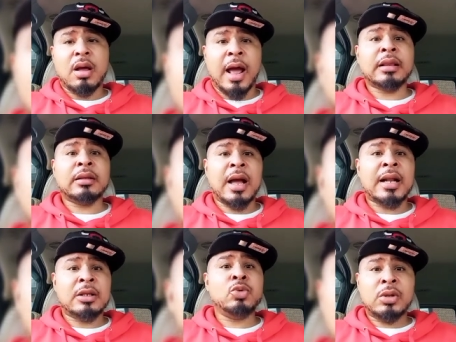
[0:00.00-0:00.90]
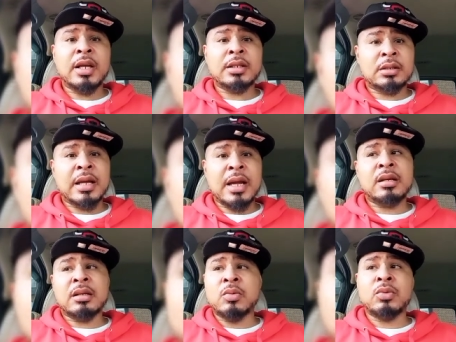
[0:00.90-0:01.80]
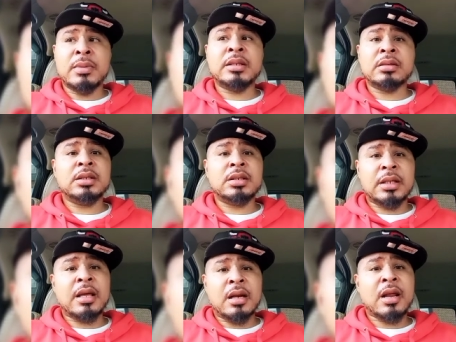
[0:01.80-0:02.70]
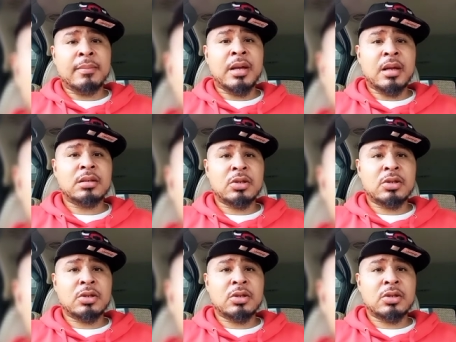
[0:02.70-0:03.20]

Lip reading: I do think they were mentally scared of that man.